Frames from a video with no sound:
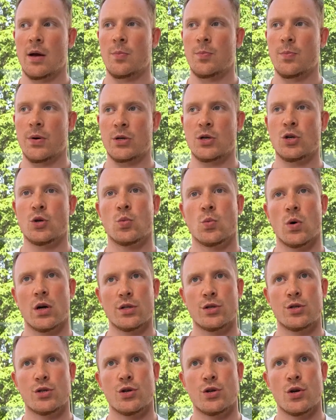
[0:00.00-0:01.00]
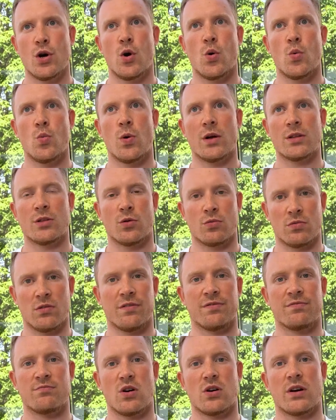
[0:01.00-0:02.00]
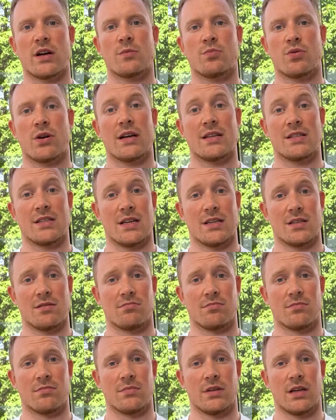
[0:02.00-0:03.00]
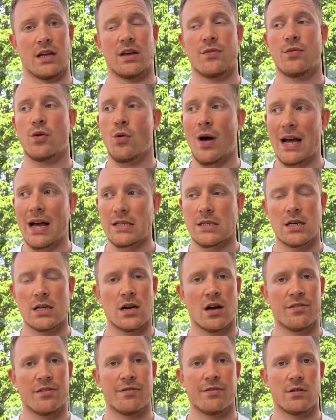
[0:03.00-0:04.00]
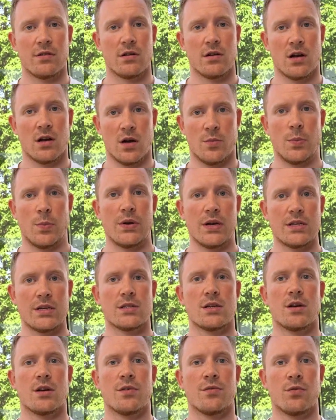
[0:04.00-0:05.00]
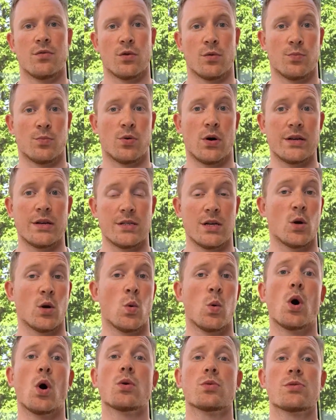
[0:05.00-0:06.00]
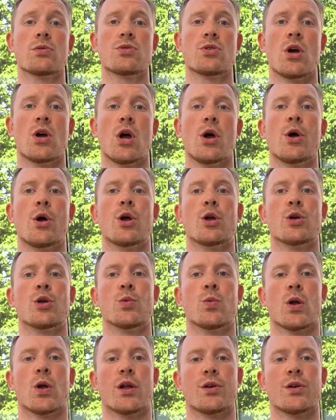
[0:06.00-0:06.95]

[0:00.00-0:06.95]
But you want to know what the rough market price is. If you ask enough companies for a pricing quote, you will